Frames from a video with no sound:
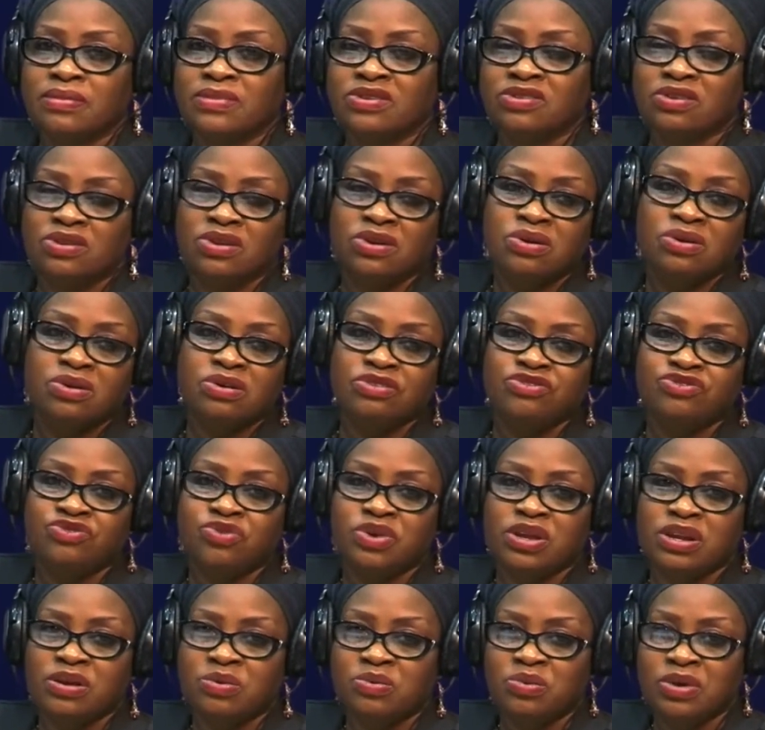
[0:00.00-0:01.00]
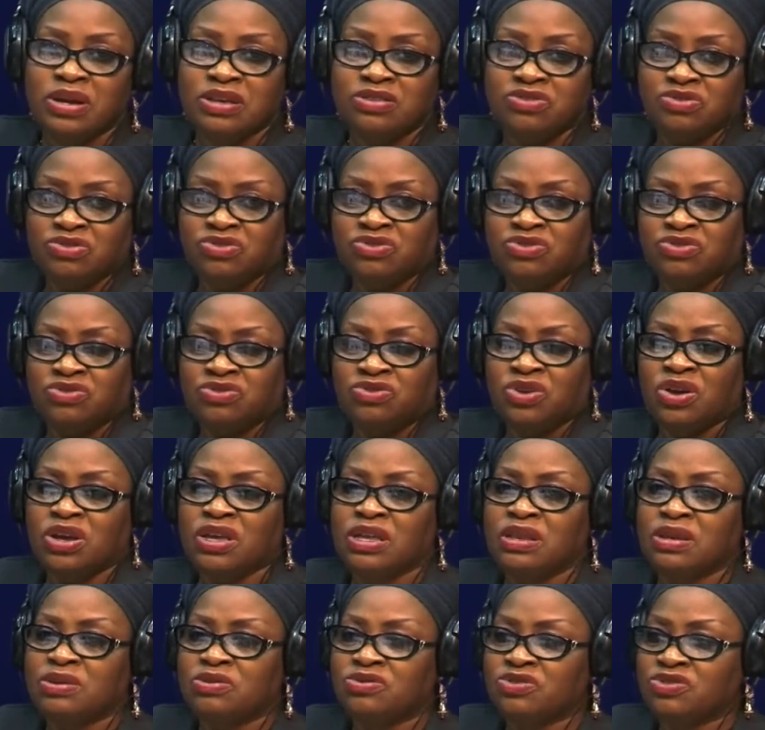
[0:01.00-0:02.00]
So don't go straight away to
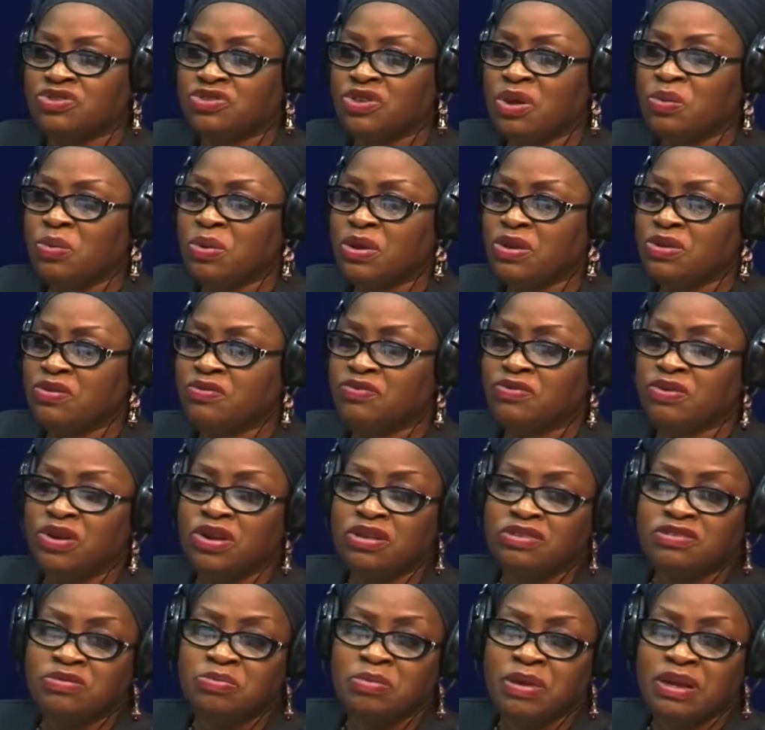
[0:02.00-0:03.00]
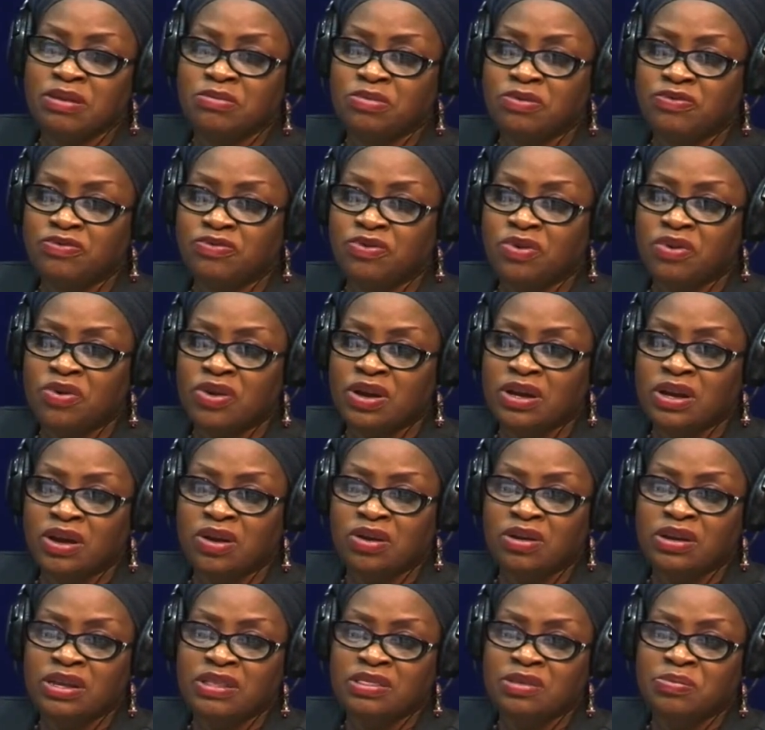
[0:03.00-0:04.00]
talking to someone you've not met before and
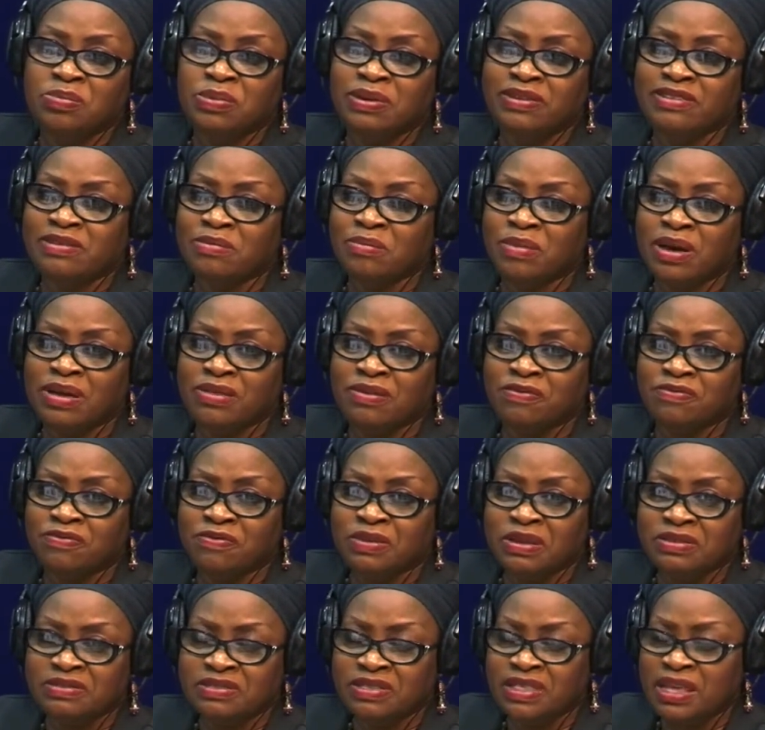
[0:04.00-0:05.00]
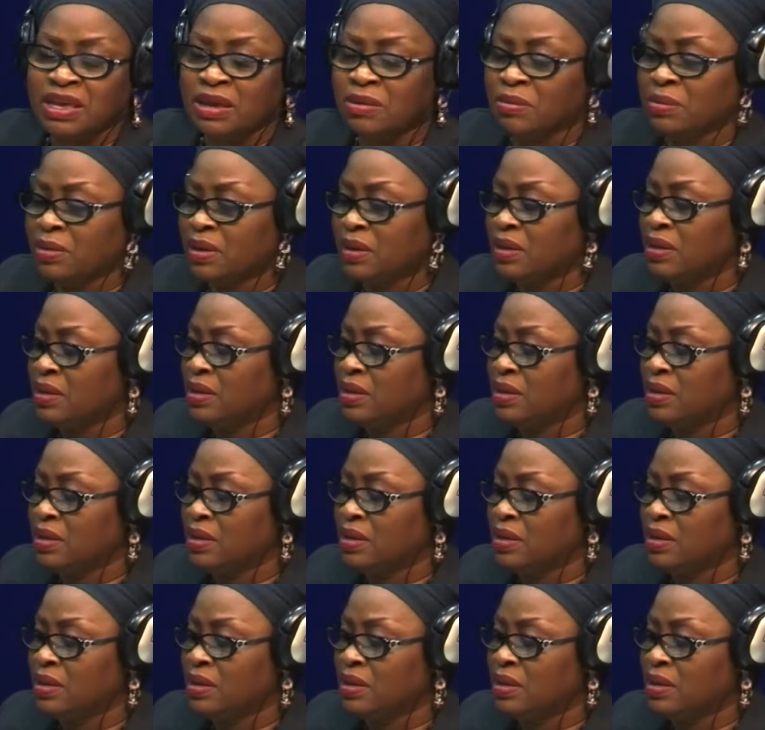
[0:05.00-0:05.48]
calling the person by the first name.